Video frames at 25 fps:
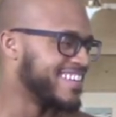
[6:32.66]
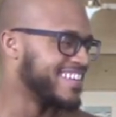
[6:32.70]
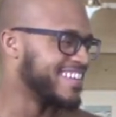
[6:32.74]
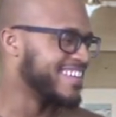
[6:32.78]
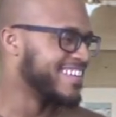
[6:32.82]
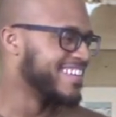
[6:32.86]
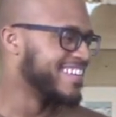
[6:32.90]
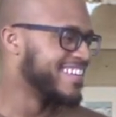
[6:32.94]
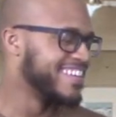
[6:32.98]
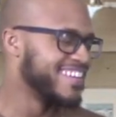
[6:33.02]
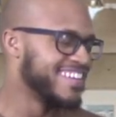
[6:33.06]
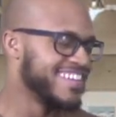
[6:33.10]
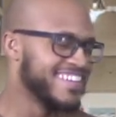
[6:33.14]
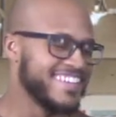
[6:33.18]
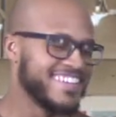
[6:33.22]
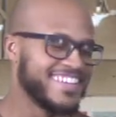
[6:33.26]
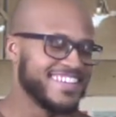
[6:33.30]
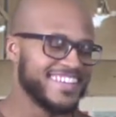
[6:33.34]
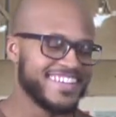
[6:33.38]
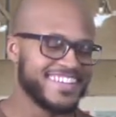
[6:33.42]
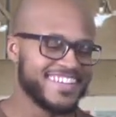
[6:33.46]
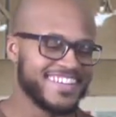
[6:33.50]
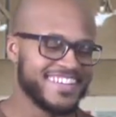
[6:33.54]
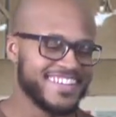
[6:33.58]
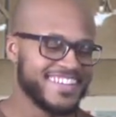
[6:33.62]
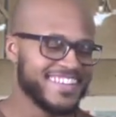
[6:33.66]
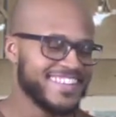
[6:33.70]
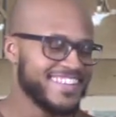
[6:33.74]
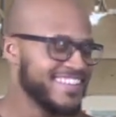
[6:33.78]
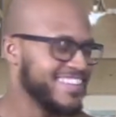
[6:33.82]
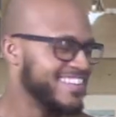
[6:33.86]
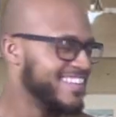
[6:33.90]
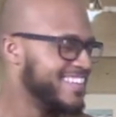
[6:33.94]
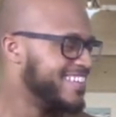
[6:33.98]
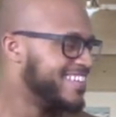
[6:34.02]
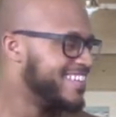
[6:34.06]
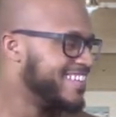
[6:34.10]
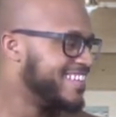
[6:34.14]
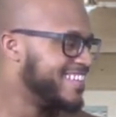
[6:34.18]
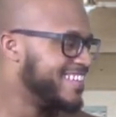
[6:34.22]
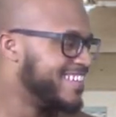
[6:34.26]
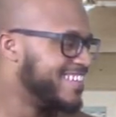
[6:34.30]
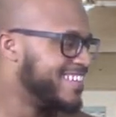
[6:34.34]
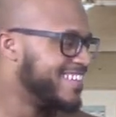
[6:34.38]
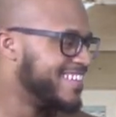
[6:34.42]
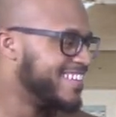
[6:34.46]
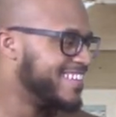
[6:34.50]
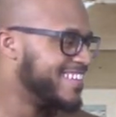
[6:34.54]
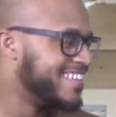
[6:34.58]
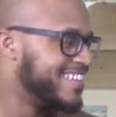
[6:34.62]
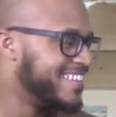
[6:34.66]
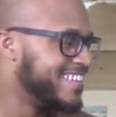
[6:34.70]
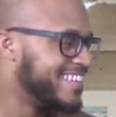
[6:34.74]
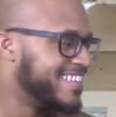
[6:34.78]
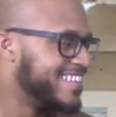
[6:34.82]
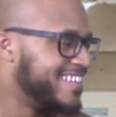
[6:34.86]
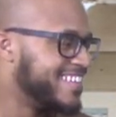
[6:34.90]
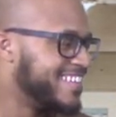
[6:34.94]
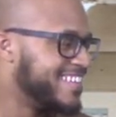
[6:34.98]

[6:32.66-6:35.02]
This person isn't speaking.